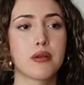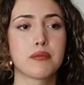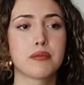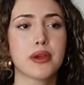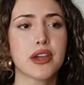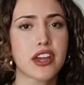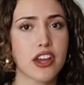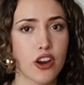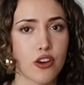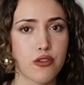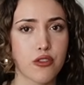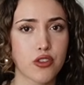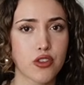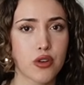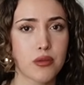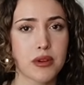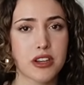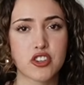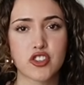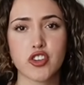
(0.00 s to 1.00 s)
Be careful
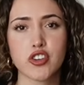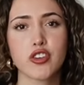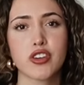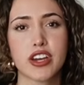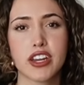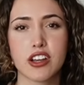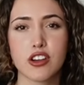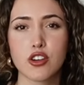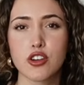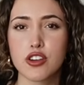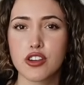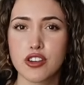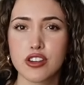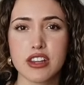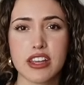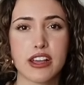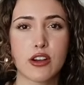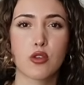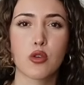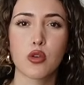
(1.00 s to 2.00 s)
though. Make sure you get a good
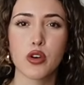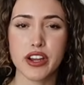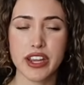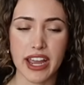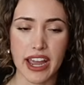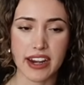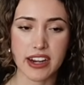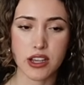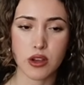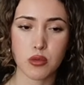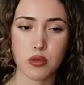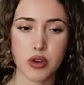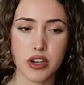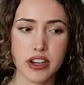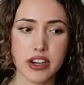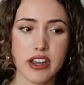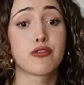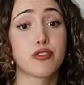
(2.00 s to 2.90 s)
like organic one.